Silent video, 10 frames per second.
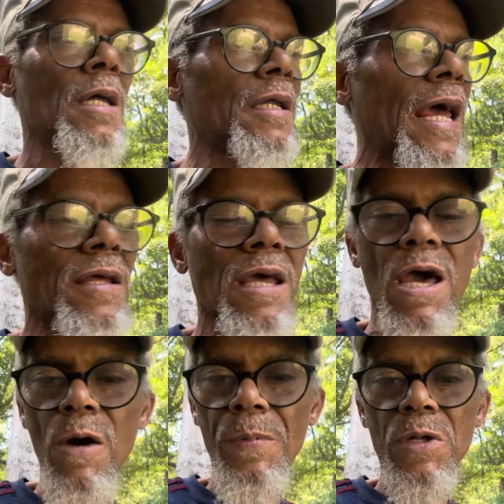that's
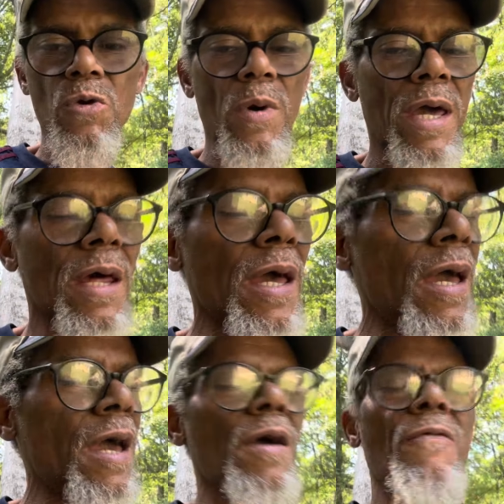helping you at
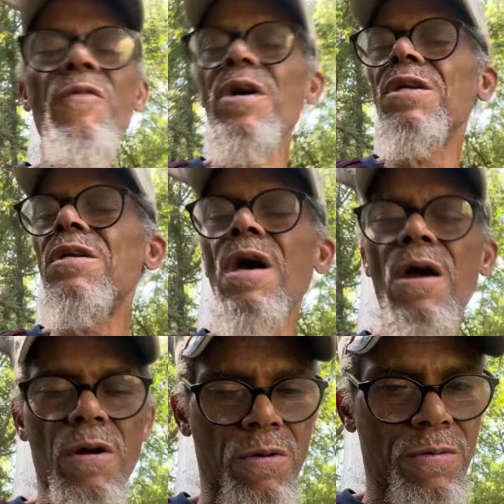every
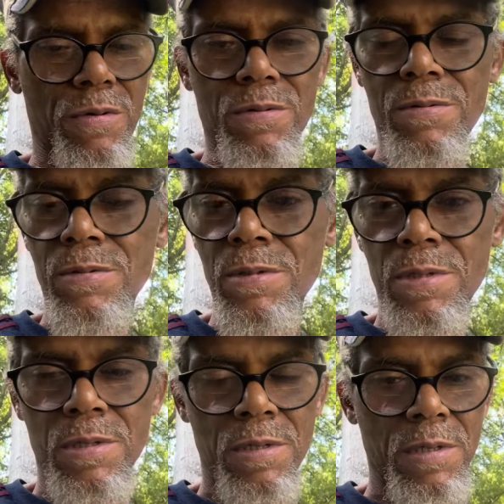turn
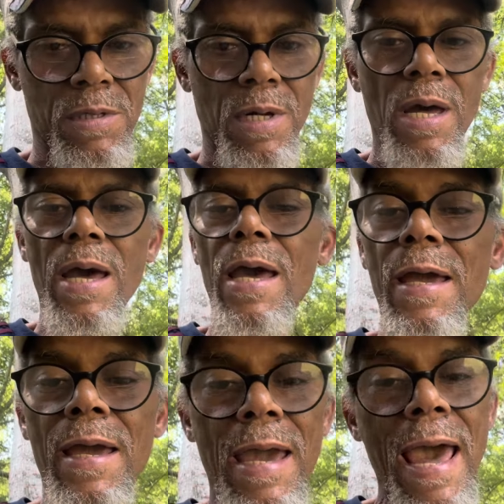
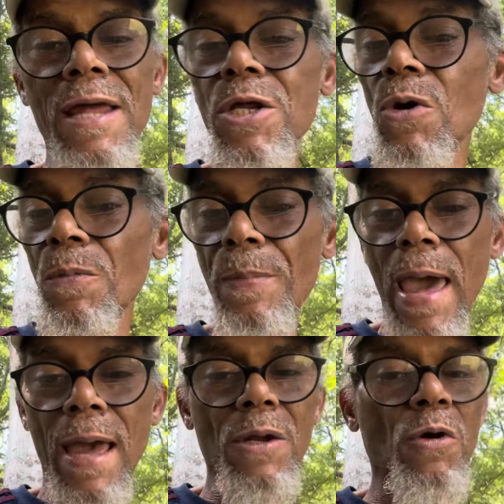and got your
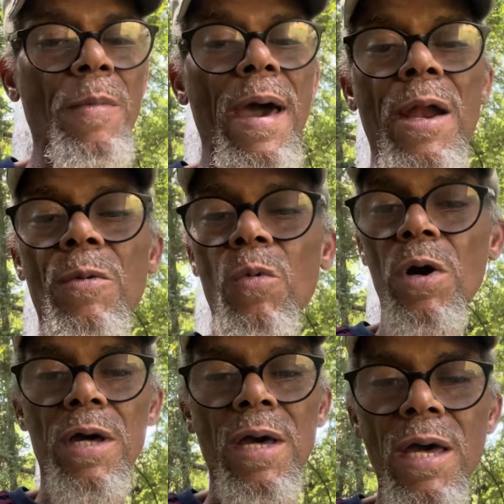back no matter
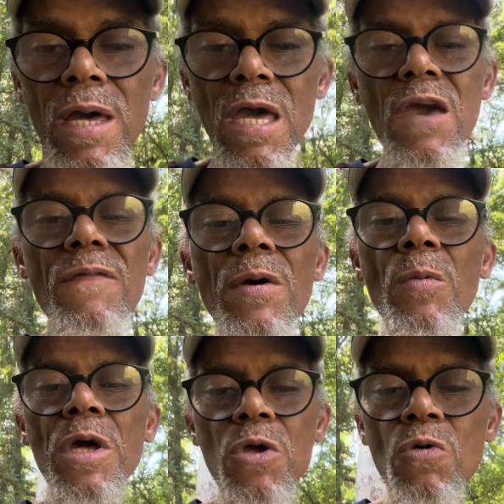what, even
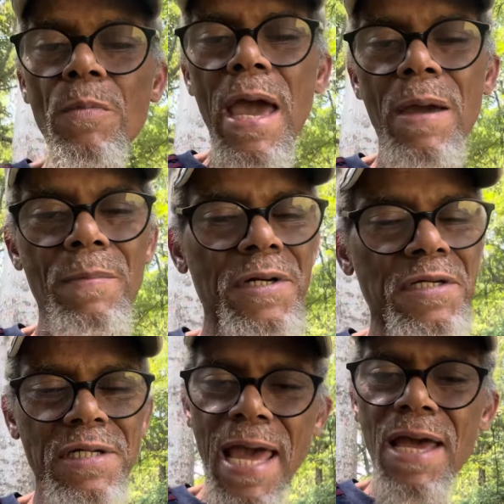when you make
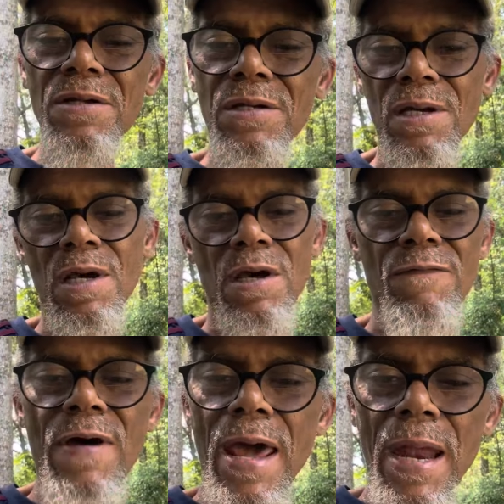mistakes
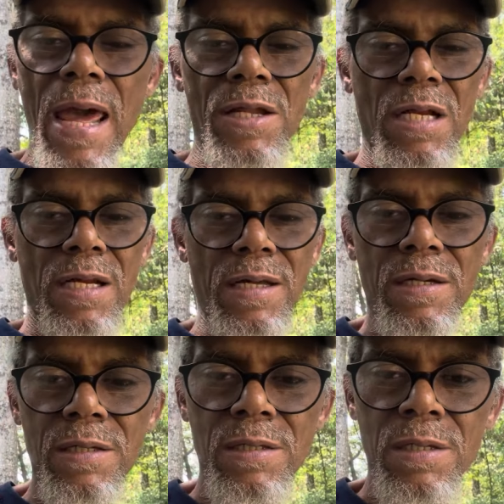financially,
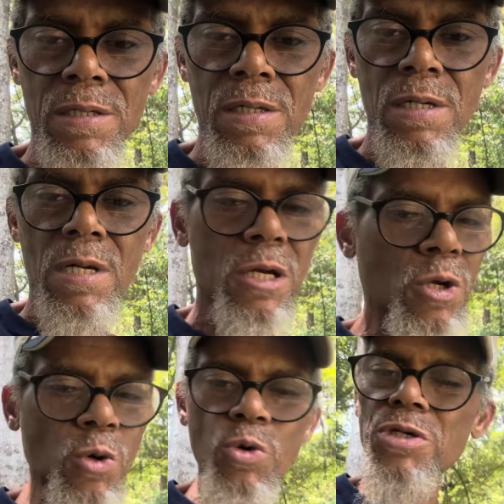
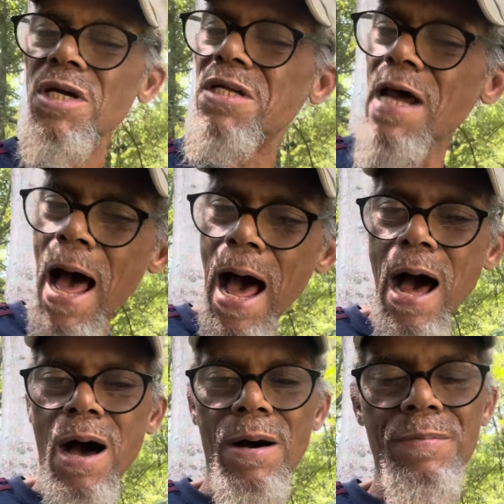lose a
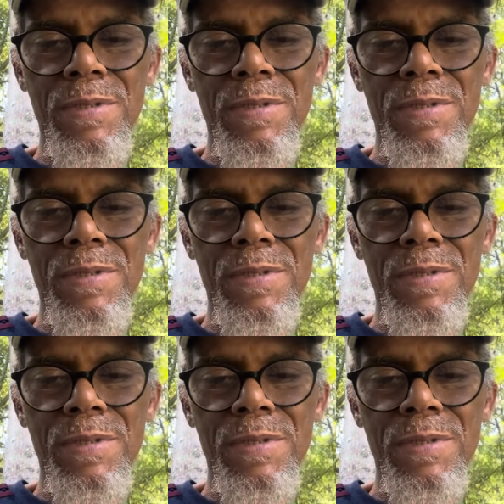job,